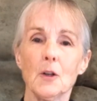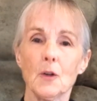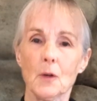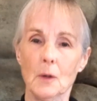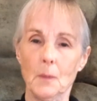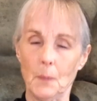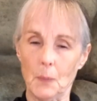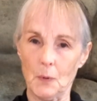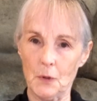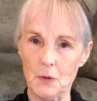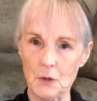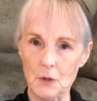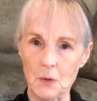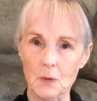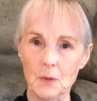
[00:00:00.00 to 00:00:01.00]
You're going to pull your
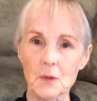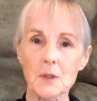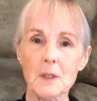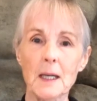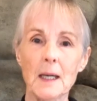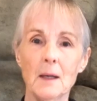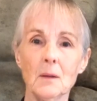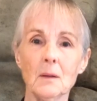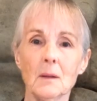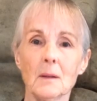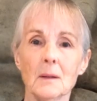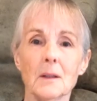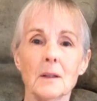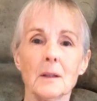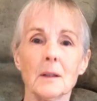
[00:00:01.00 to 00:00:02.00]
shoulders down,
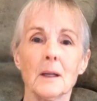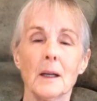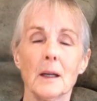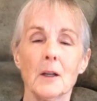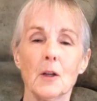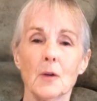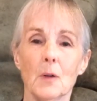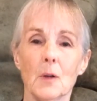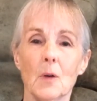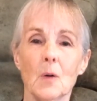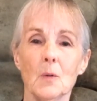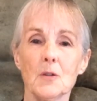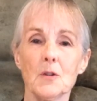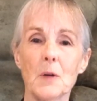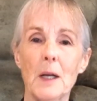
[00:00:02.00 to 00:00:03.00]
you're going to
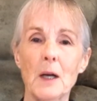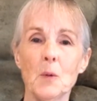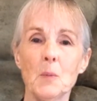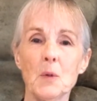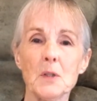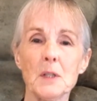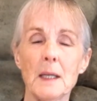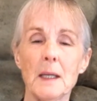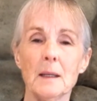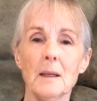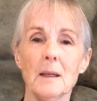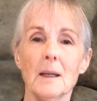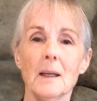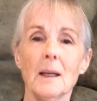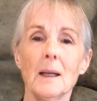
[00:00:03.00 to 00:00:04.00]
hold your elbows
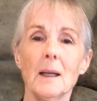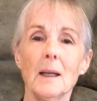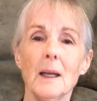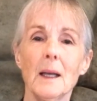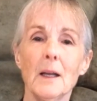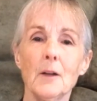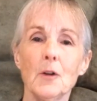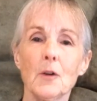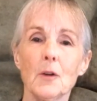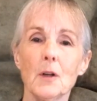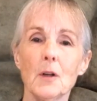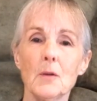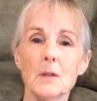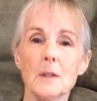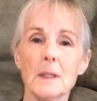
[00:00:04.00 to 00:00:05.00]
in, and you're going
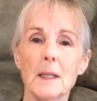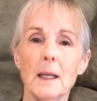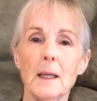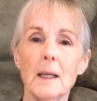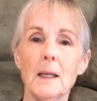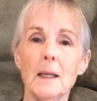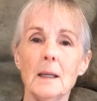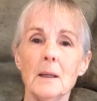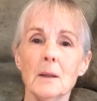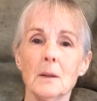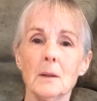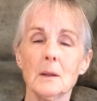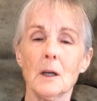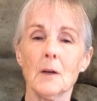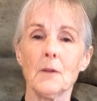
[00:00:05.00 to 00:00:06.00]
to use the
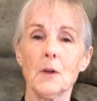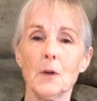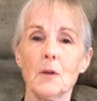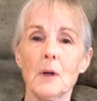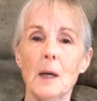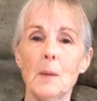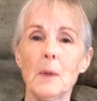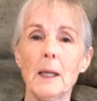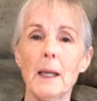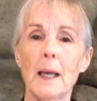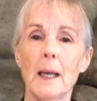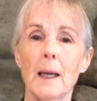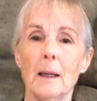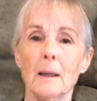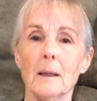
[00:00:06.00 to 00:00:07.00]
heel of your grabbing
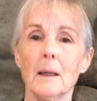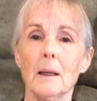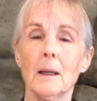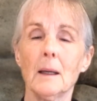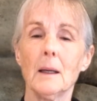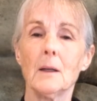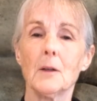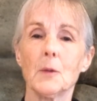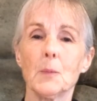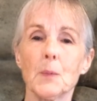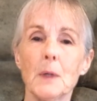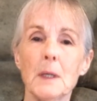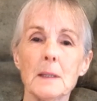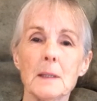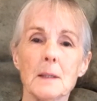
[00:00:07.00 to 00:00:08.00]
hand to
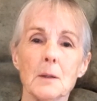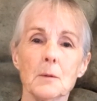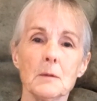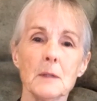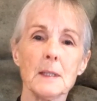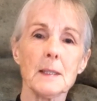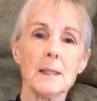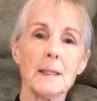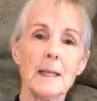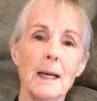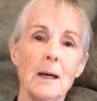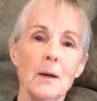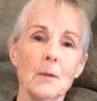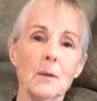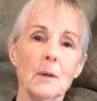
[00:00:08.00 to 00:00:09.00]
press the wrist
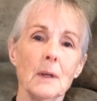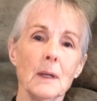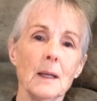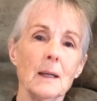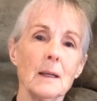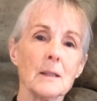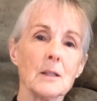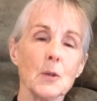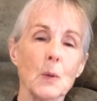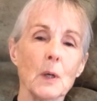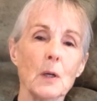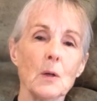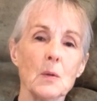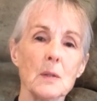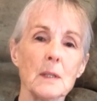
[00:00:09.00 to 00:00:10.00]
down so
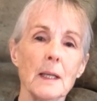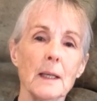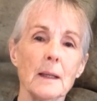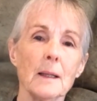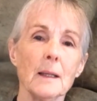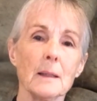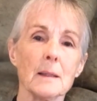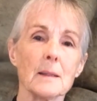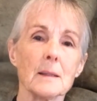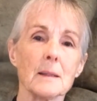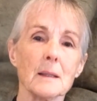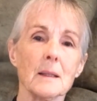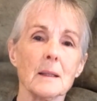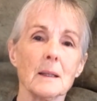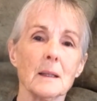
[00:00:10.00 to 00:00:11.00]
it goes like
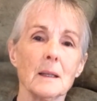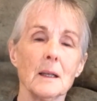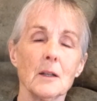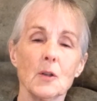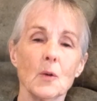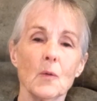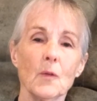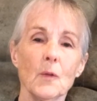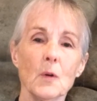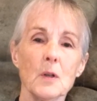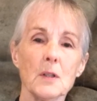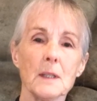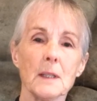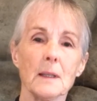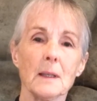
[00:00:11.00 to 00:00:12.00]
this. Don't
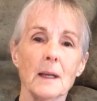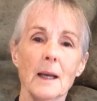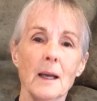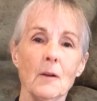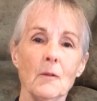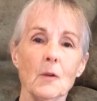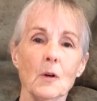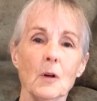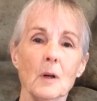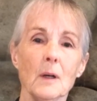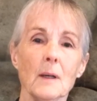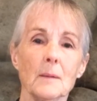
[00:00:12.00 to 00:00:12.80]
force it, ever.